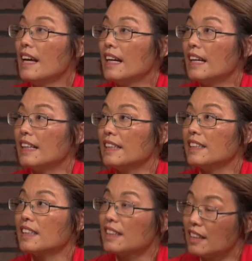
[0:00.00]

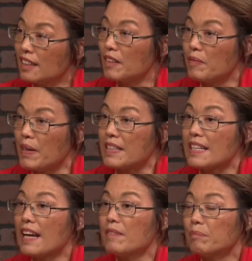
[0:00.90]
and uh, uh,
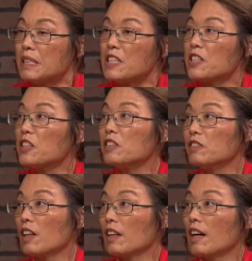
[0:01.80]
maintain, preserve
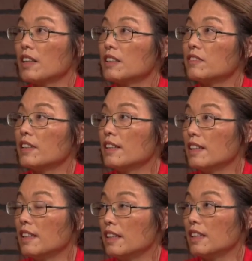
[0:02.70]
a lot of uh,
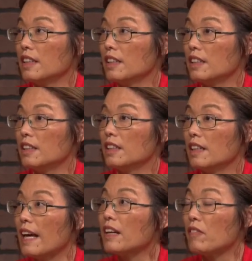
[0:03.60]
uh,
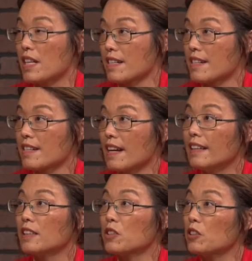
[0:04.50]
language
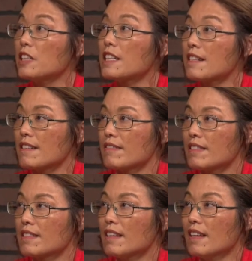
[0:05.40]
okay. and
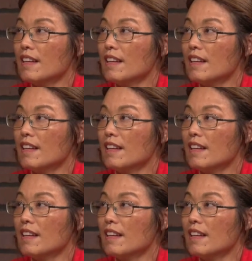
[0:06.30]
traditions.